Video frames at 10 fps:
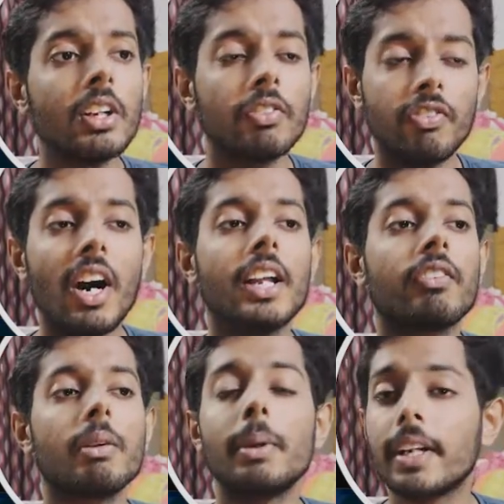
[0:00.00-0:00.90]
far way
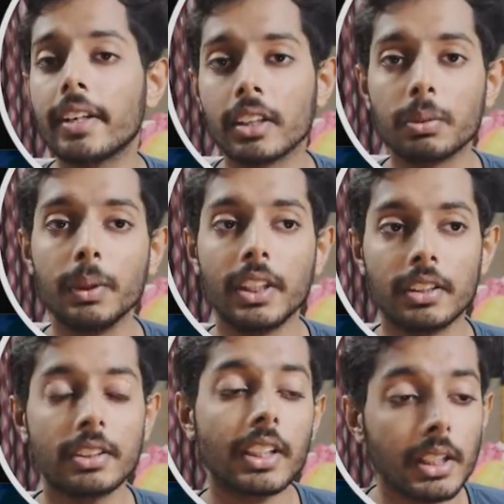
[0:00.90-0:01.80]
better
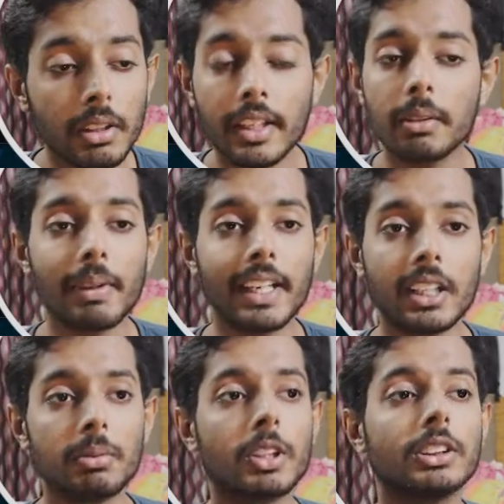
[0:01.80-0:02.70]
experience in my case,
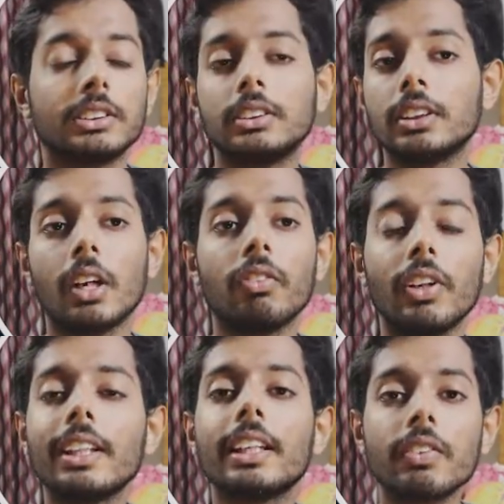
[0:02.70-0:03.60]
because the
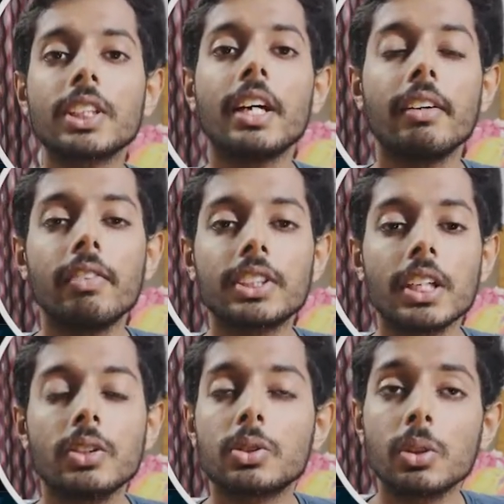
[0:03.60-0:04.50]
one thing which I
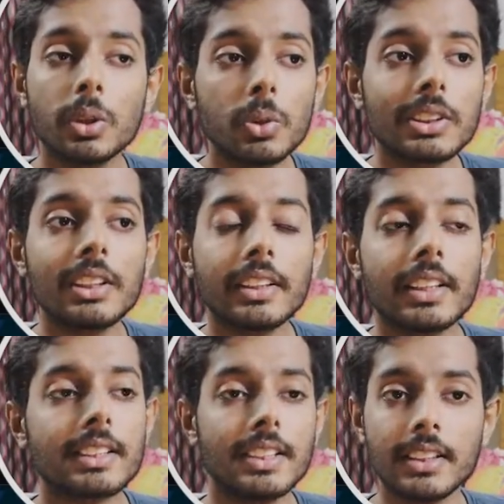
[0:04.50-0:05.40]
used to use in
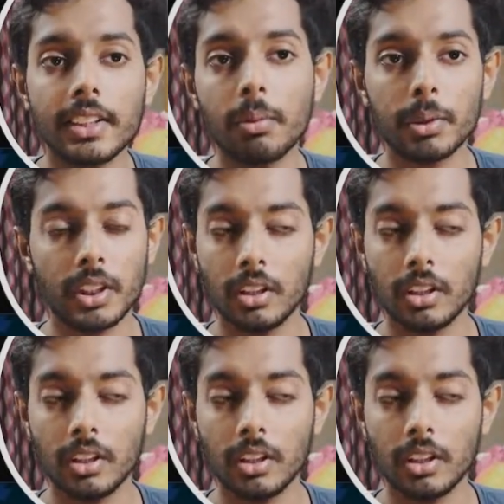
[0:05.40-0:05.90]
Linux is a terminal.